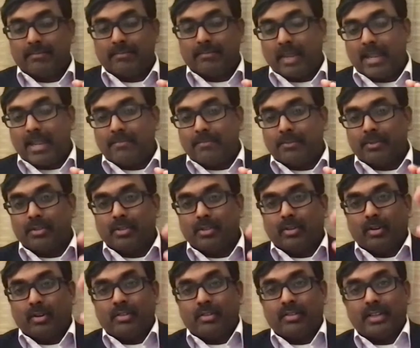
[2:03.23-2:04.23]
map to the
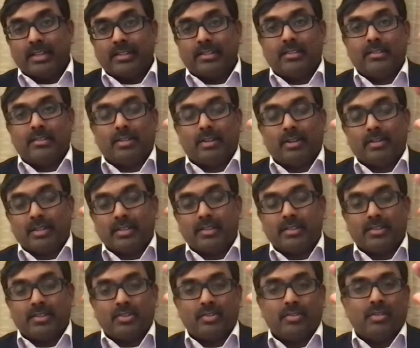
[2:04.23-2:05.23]

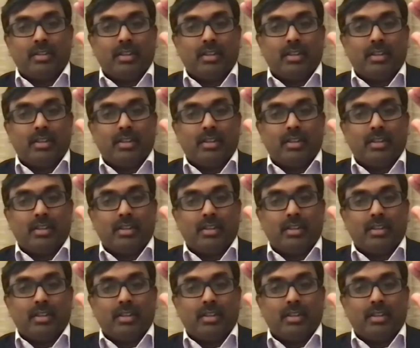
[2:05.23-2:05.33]
organizational